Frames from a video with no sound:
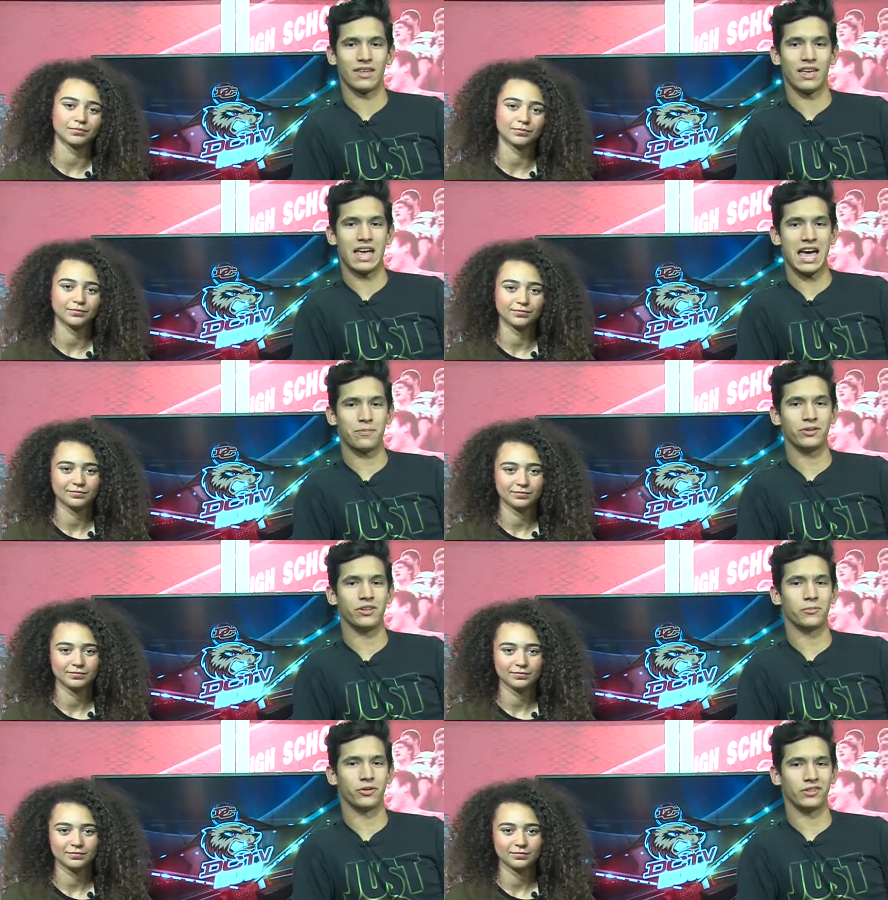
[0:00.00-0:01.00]
Speaker 1: Happy
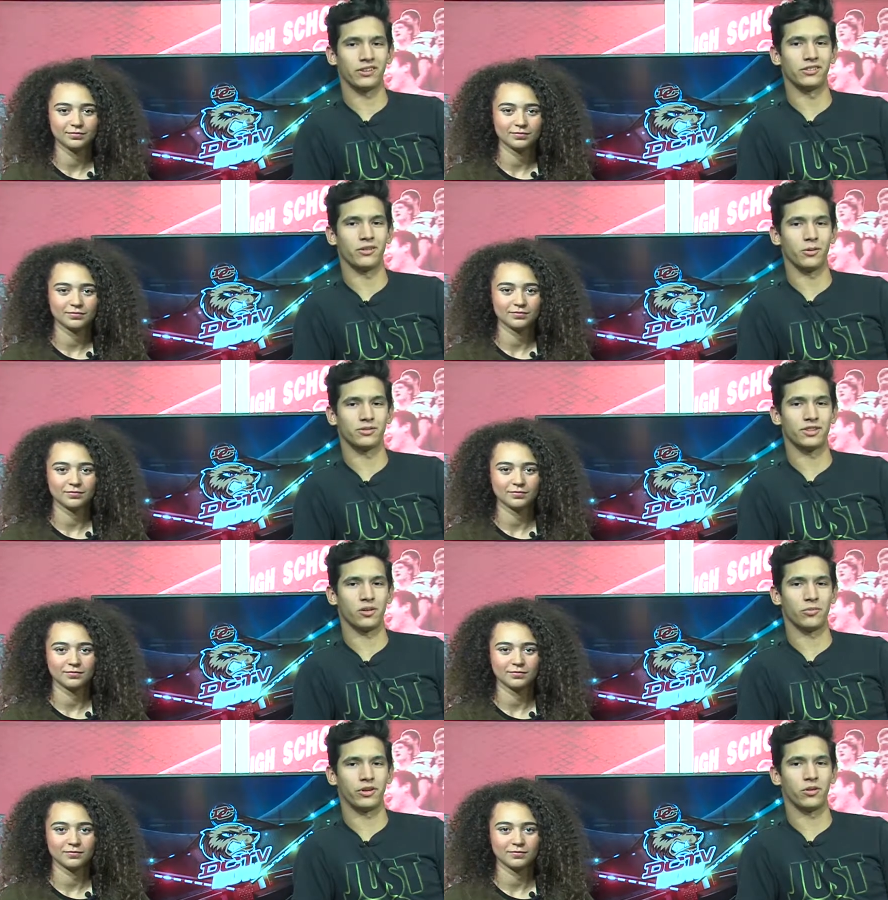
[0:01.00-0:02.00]
birthday to those
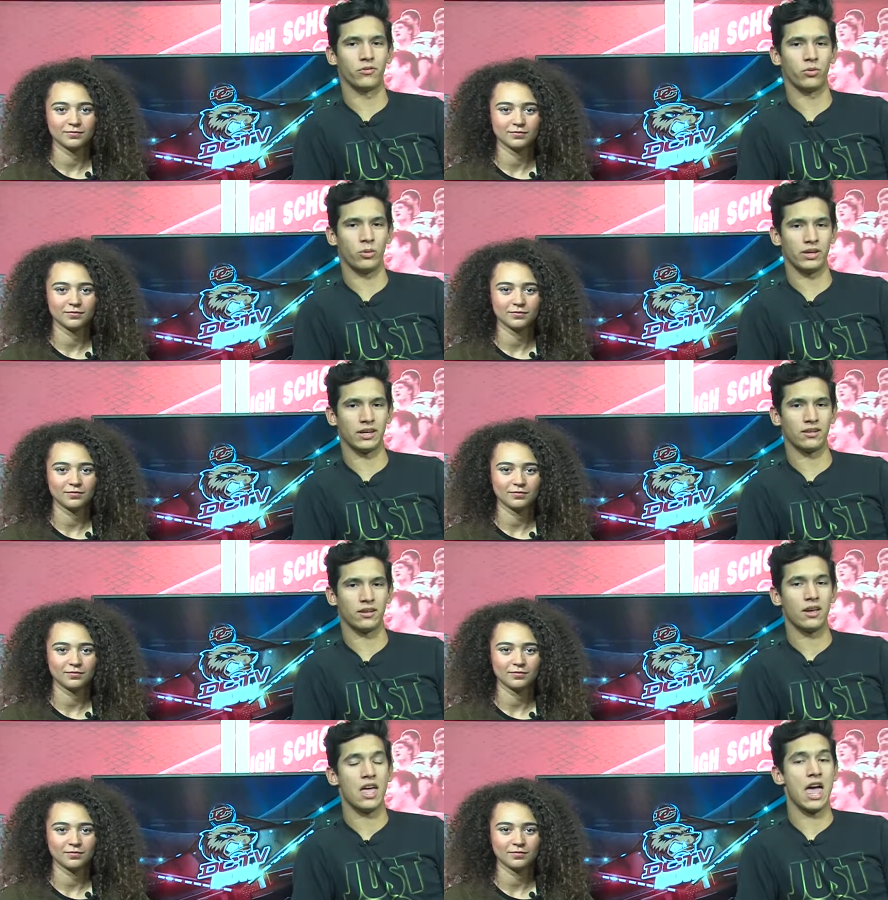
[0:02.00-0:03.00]
celebrated over the weekend.
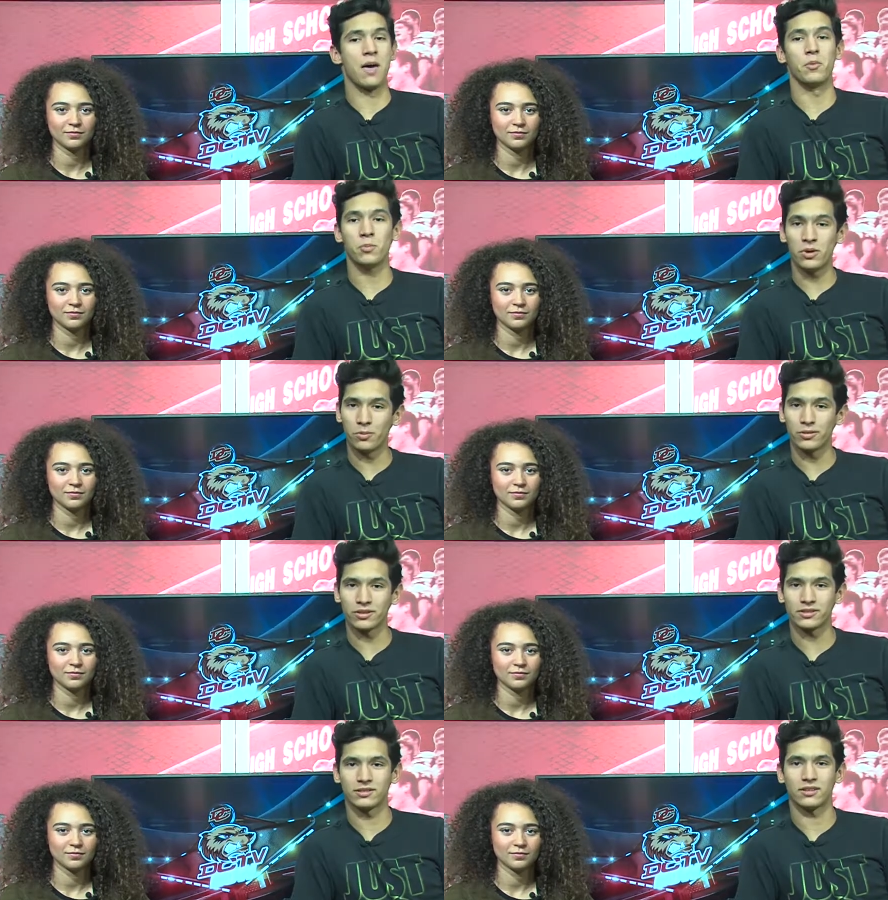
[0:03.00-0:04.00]
Emma
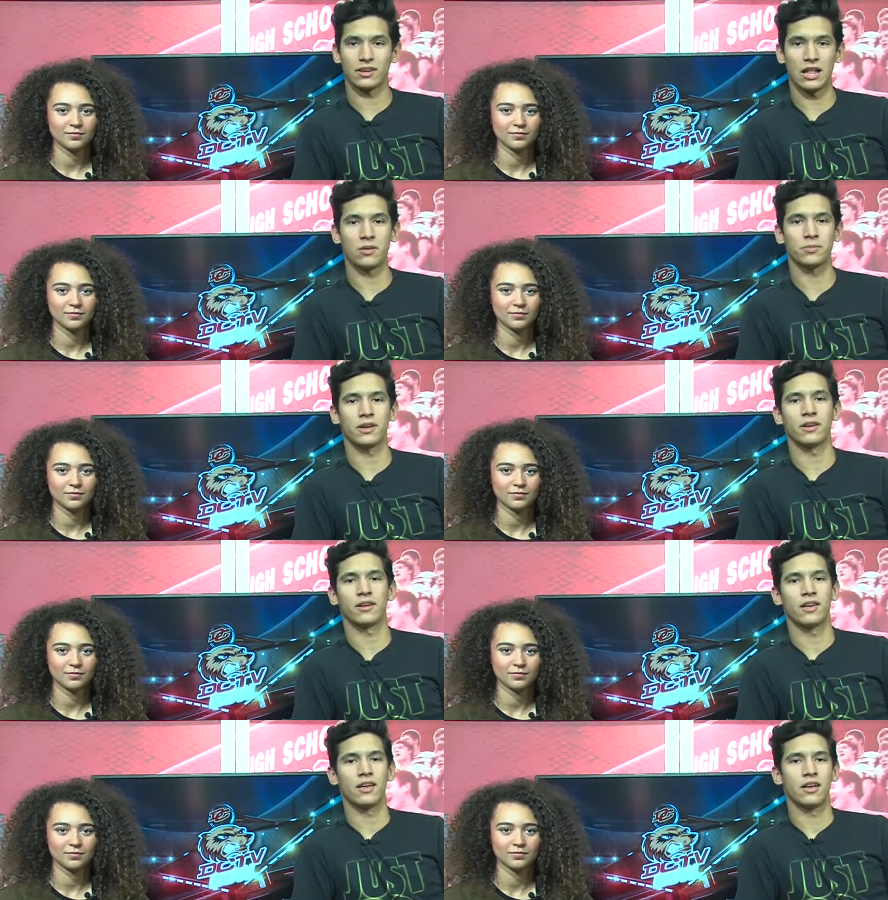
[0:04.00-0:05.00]
Middlebrooks, Caleb King,
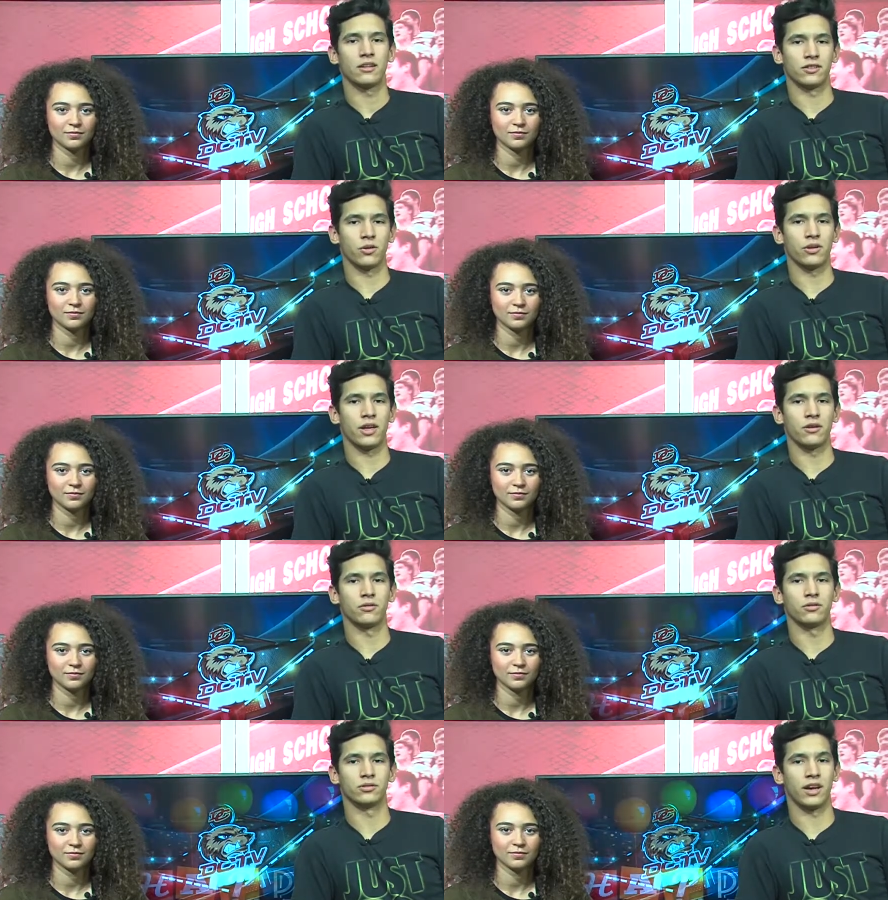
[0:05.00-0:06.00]
Dakota
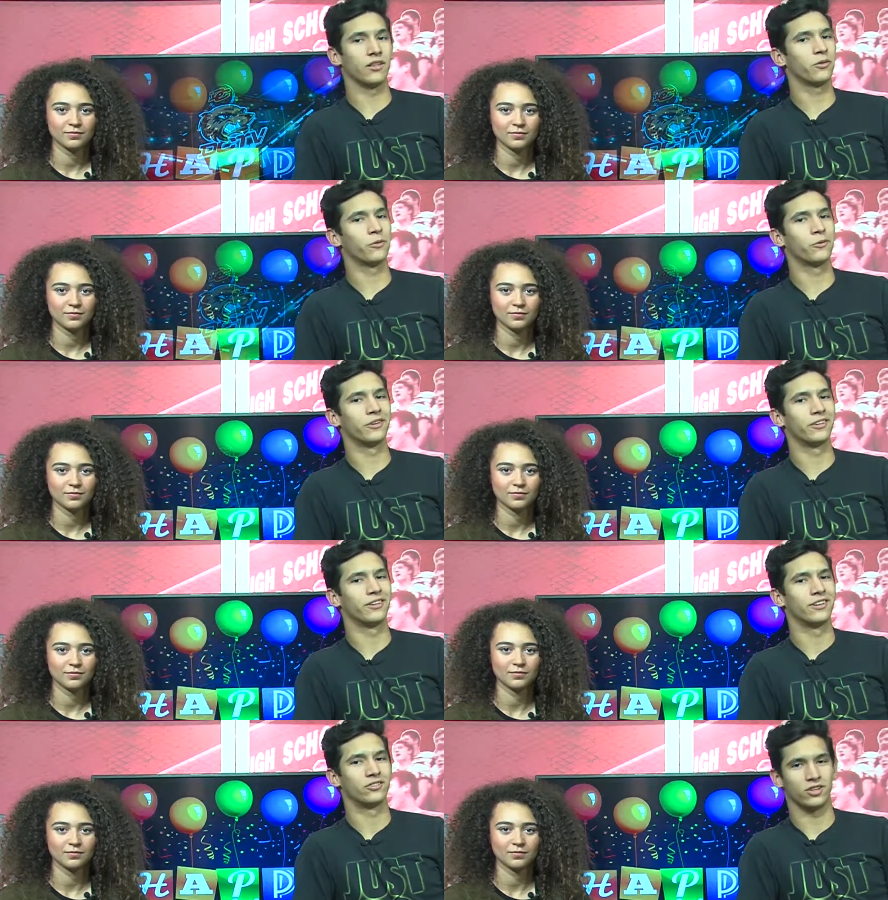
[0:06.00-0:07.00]
Engel, Taylor Warren,
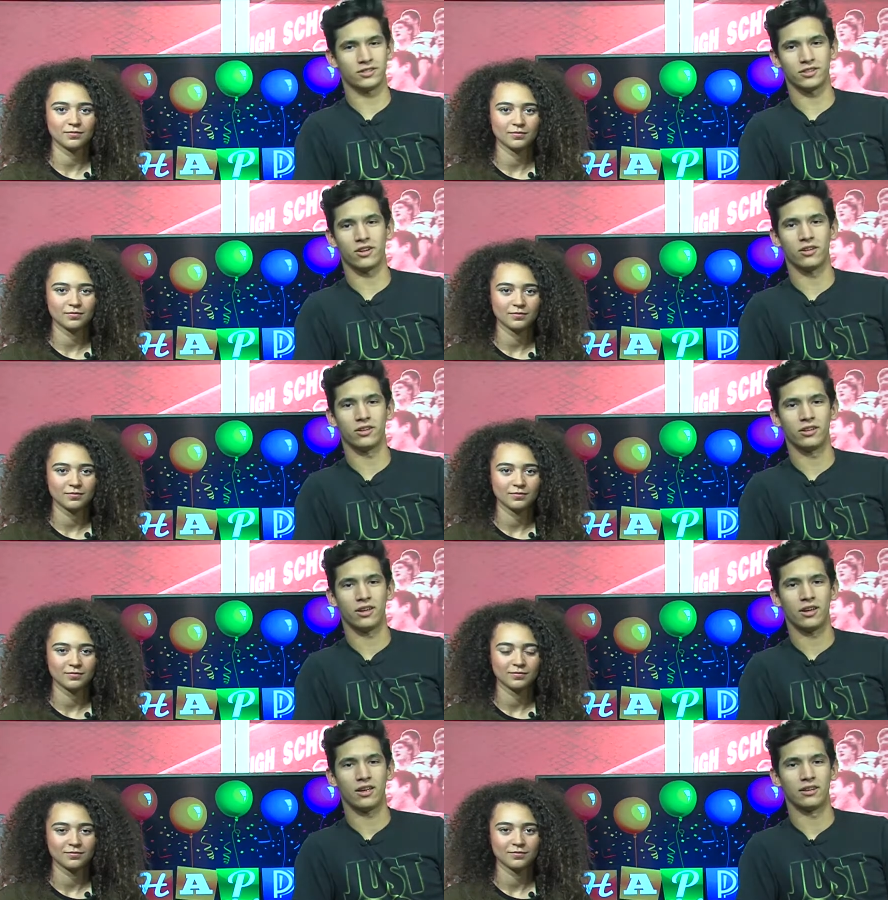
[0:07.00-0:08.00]
Chelsea Holland,
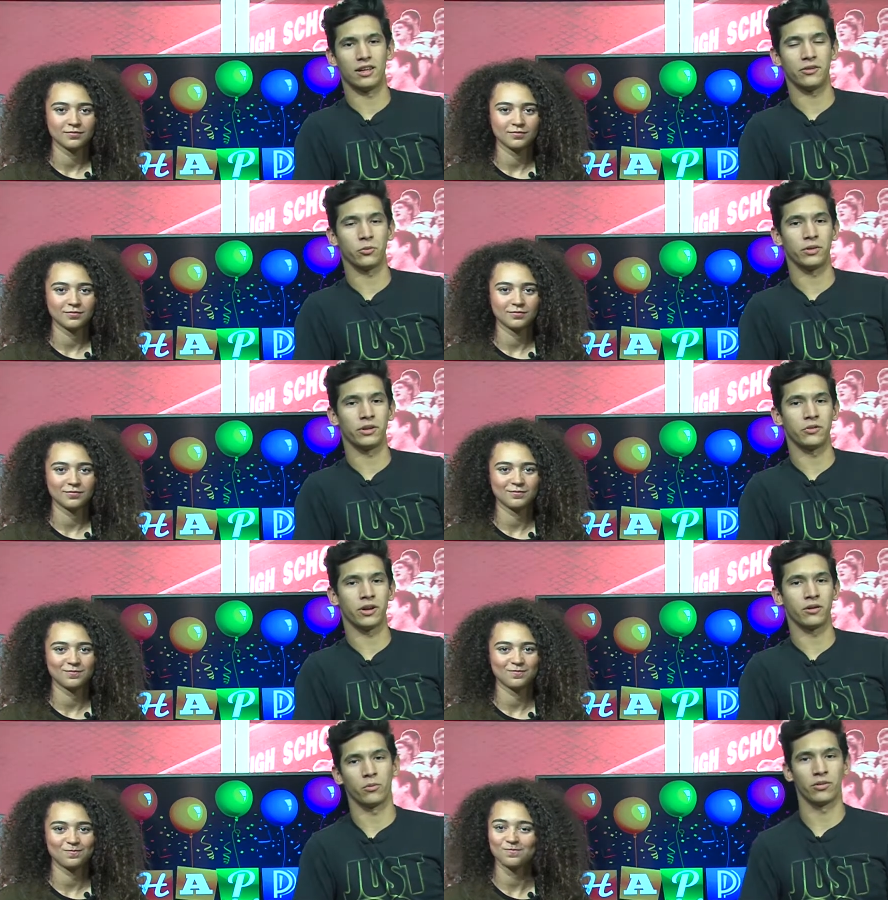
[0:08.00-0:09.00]
now to Whitney
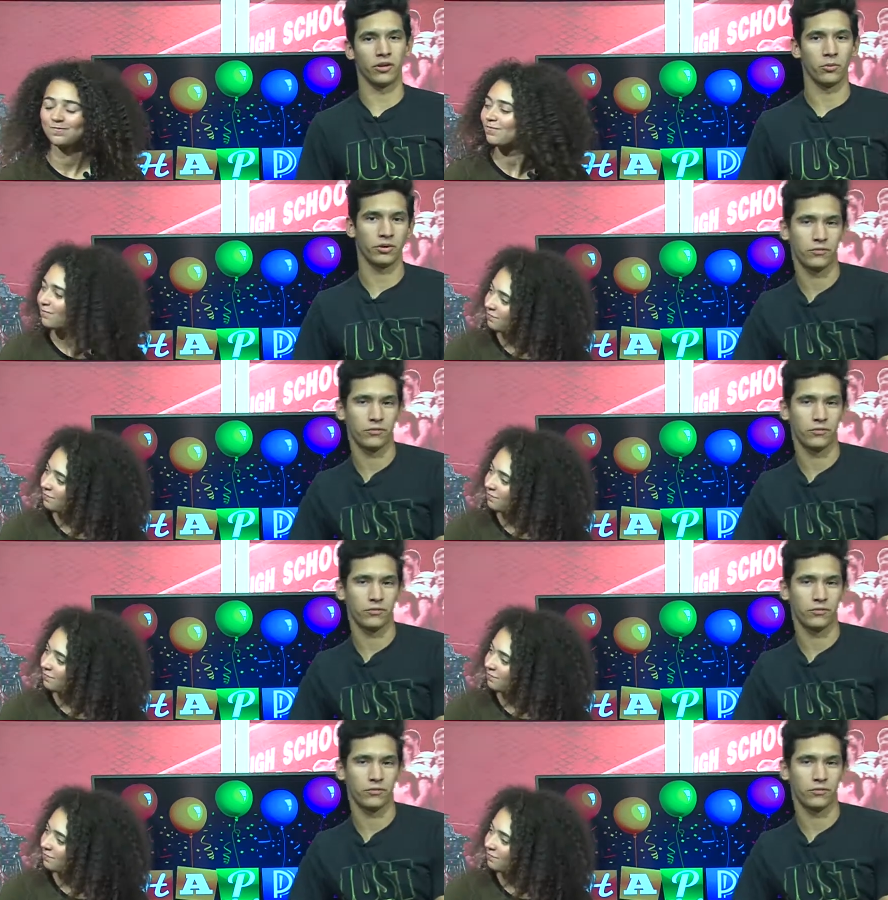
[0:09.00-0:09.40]
Craig with our weather